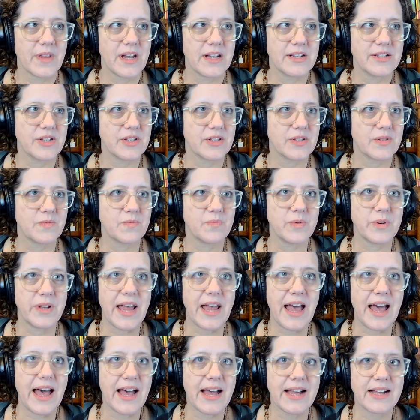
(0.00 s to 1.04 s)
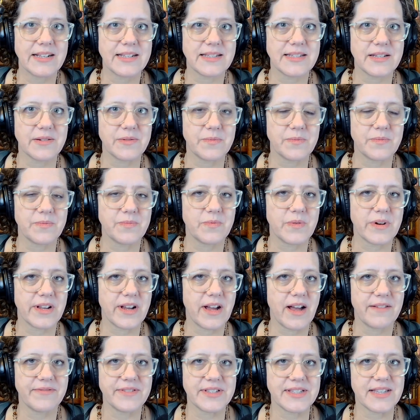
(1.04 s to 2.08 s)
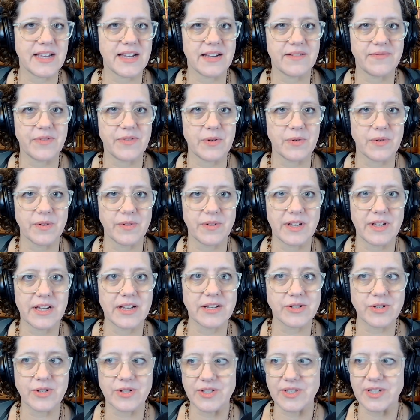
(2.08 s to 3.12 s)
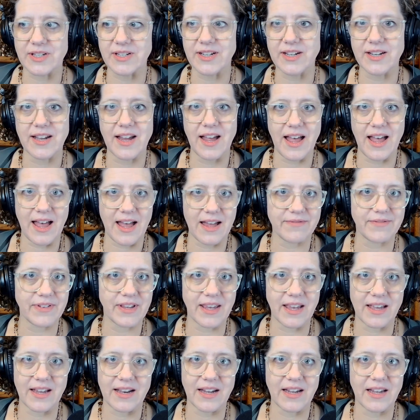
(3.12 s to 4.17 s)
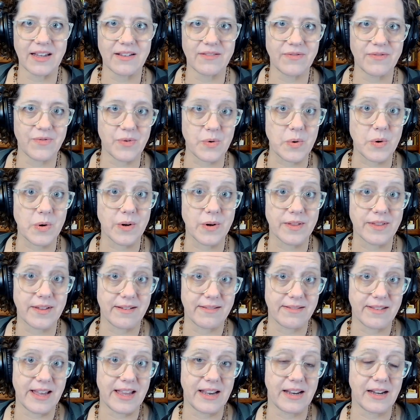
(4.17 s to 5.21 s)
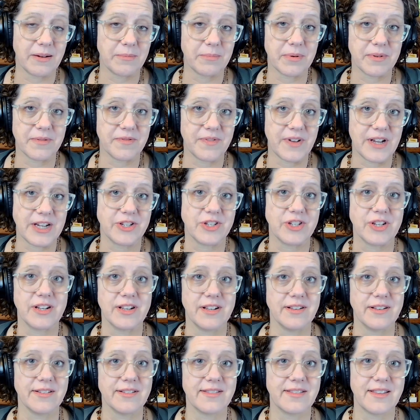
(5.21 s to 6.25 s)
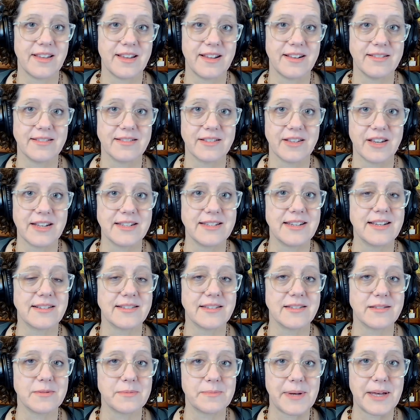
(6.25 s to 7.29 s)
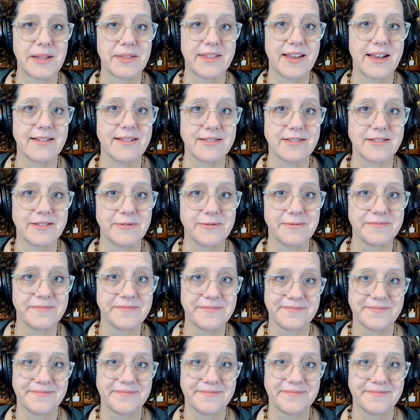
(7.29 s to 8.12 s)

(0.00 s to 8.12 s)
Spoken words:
I just would add to what Avi said, if you're interested in advocating for the lighting profession, then contact us about that too.